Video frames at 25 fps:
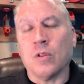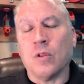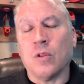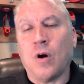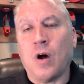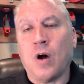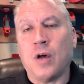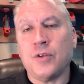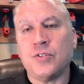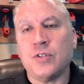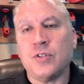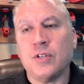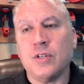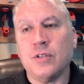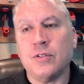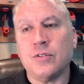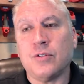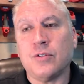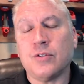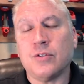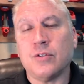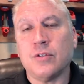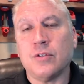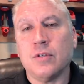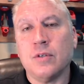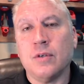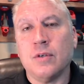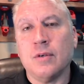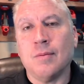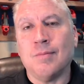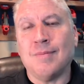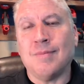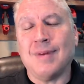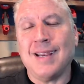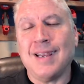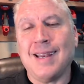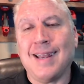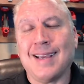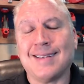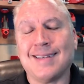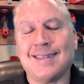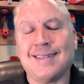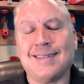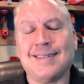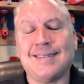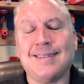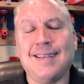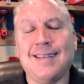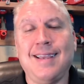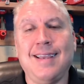losses might
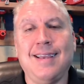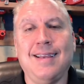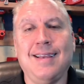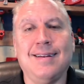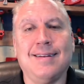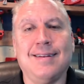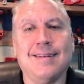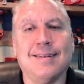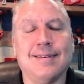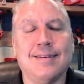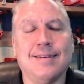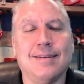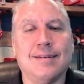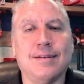exceed